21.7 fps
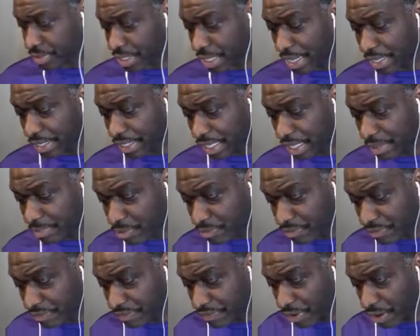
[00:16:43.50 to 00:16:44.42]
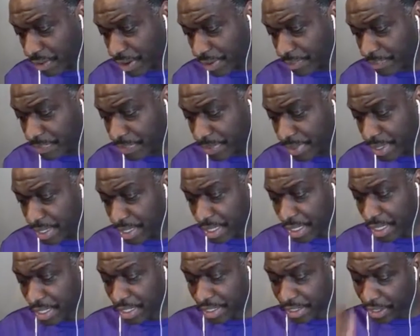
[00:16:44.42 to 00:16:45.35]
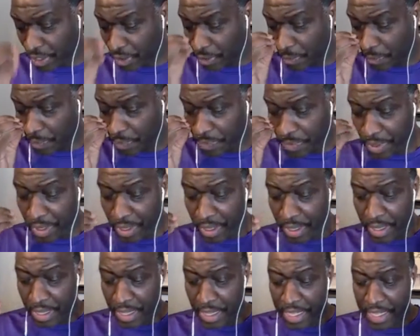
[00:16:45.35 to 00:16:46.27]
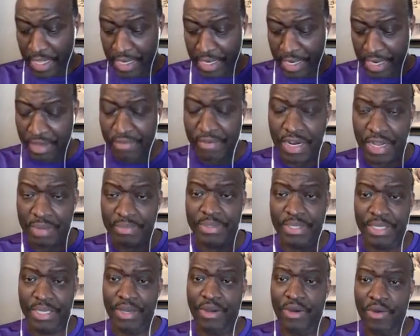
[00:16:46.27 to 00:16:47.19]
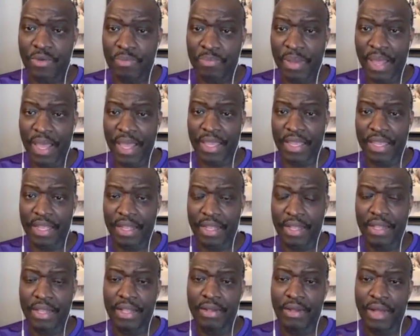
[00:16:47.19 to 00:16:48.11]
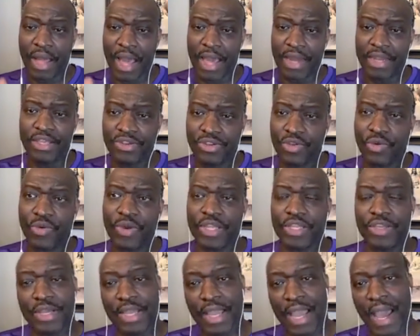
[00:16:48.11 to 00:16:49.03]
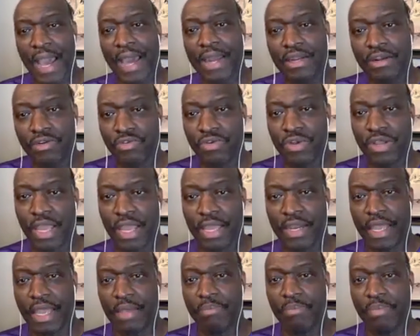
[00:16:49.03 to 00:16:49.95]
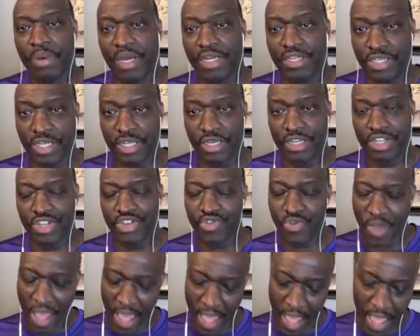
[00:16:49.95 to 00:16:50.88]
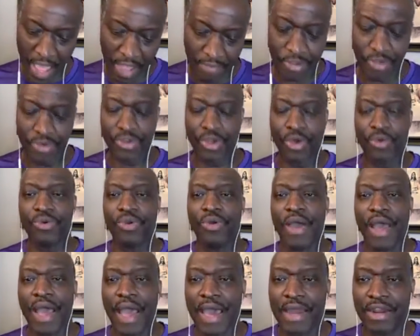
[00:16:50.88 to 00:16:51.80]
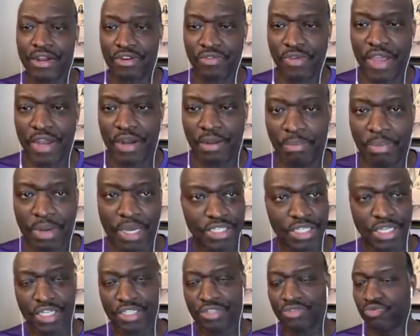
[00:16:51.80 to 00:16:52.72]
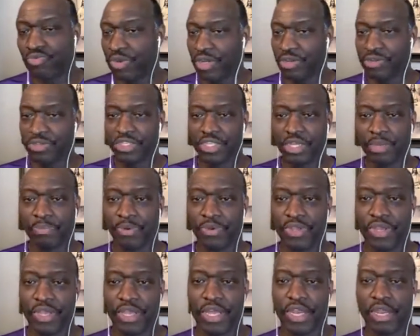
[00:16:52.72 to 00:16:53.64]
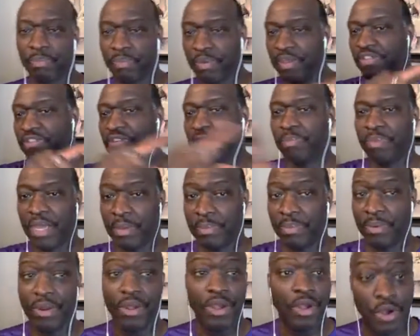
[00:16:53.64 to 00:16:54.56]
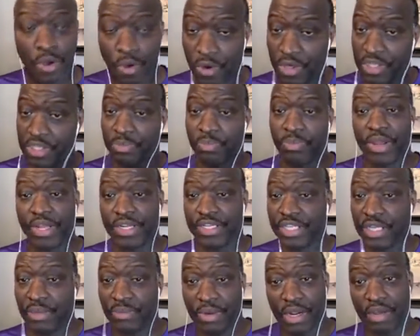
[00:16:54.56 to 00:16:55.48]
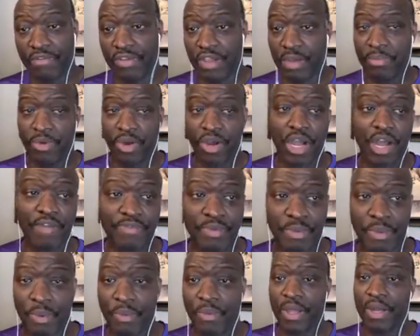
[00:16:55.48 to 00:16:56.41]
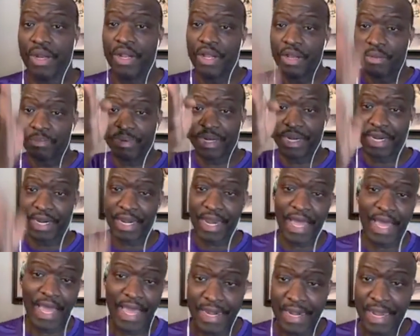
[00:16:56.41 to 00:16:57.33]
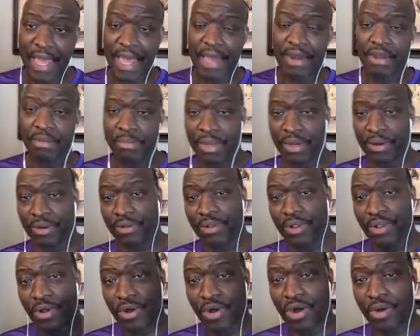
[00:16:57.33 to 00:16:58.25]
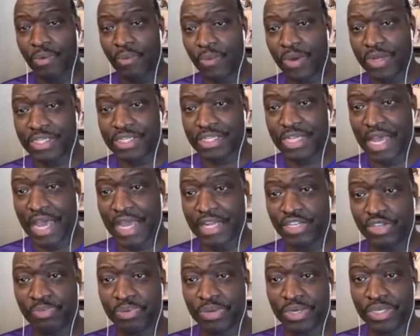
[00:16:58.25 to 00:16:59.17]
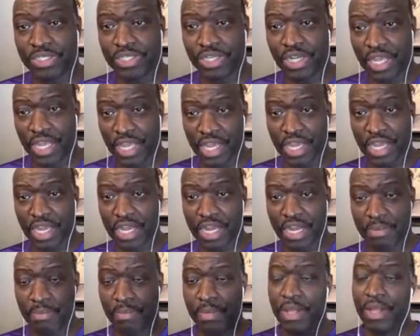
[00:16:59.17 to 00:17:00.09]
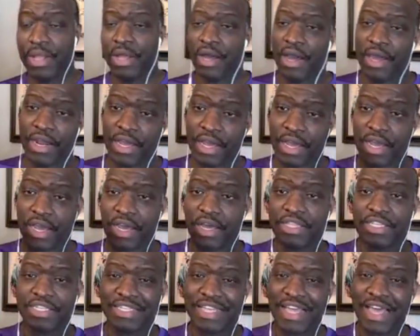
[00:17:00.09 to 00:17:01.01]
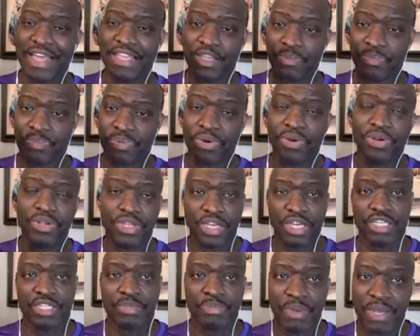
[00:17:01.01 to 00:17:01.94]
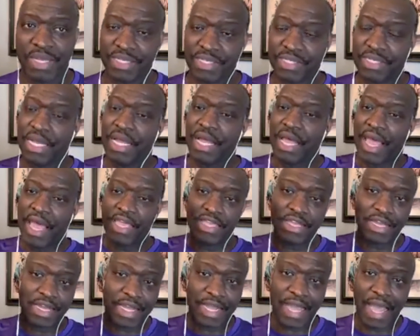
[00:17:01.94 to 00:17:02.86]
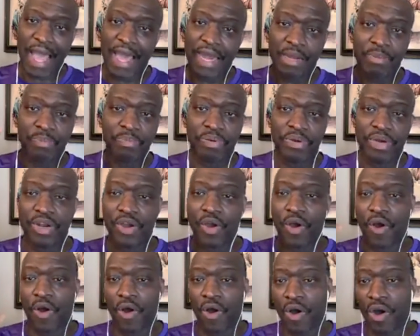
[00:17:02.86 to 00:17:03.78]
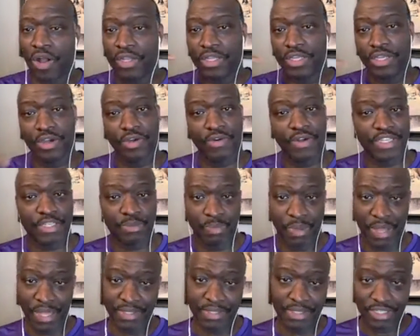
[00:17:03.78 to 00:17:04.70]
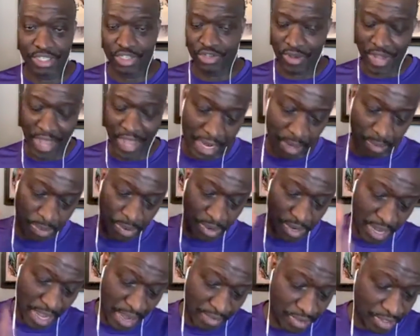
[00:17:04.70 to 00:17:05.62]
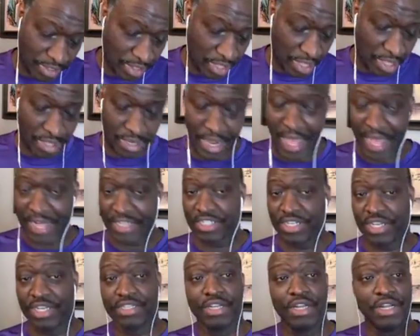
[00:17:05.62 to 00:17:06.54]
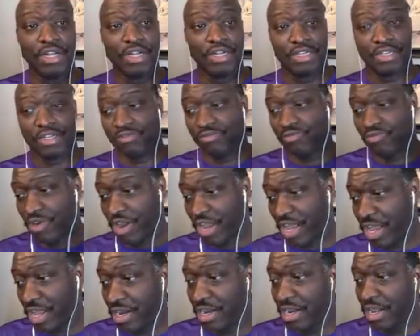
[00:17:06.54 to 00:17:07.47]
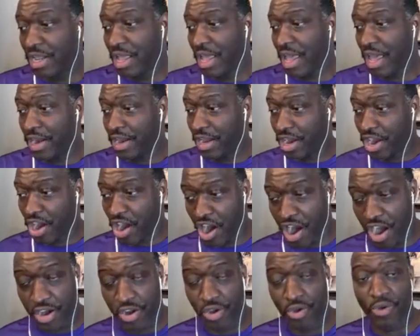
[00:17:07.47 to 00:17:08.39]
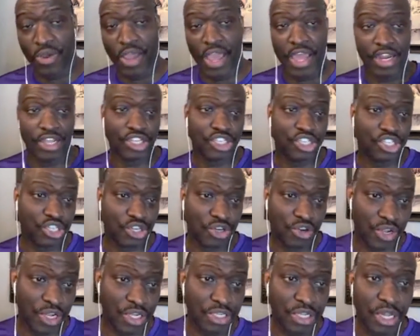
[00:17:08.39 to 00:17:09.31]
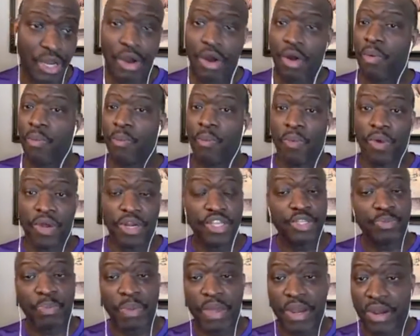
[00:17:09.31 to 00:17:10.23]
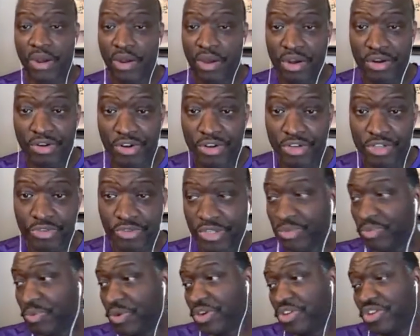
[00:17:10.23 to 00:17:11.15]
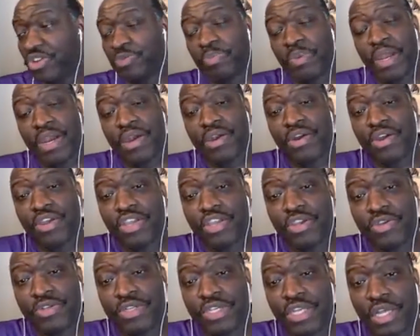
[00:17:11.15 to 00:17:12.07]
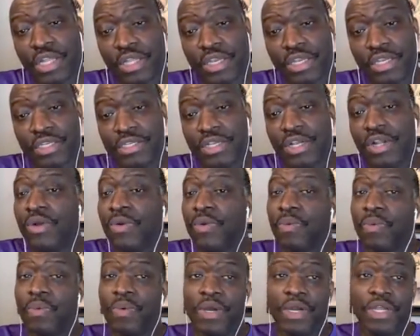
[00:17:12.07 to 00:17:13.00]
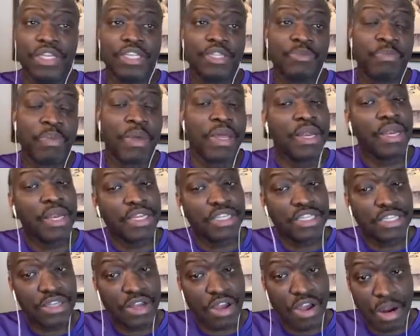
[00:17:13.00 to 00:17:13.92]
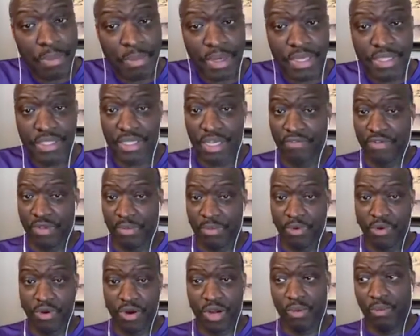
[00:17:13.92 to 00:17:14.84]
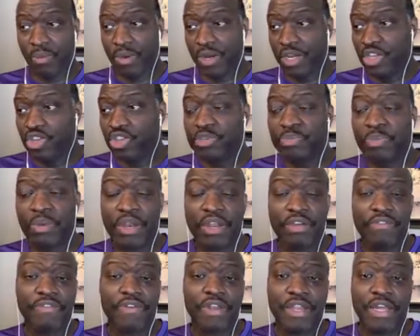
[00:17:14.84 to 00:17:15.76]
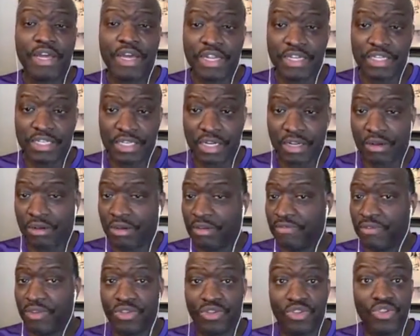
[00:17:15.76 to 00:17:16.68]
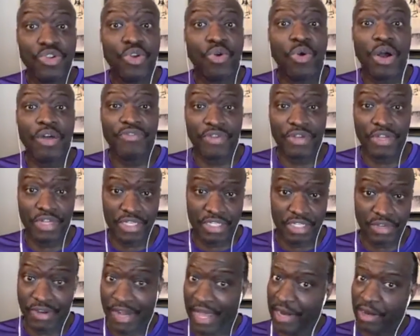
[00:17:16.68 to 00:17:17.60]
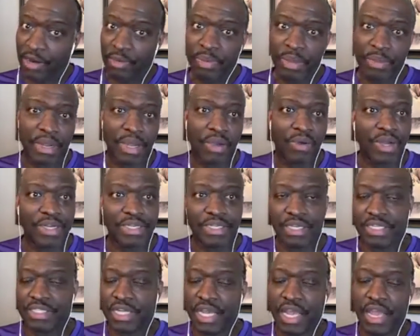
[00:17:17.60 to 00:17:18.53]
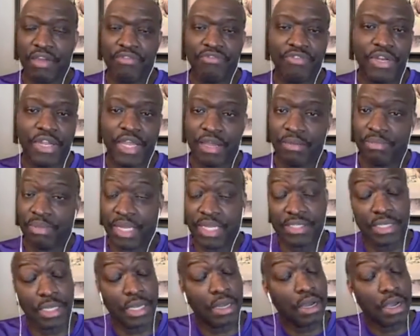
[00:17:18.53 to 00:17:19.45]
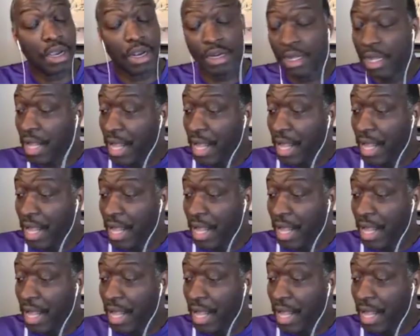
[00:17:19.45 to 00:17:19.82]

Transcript: Got to keep moving forward. So, living up to your home pay. How do you do it? You got to create a budget. If you don't know how to create a budget, it's real simple. You get a piece of paper or a spreadsheet, whatever you're more comfortable with. Put a line down the middle. On one side, you put your income. On the other side, you put your expenses. And you got to put all your expenses. You to put everything, not just the rent and the car note and insurance. What are you spending on groceries? What are you spending on your utilities? What are you spending at Starbucks every morning? What are you spending for lunch? If you go out for lunch every day. I know people that go out to lunch every day. Bless their heart.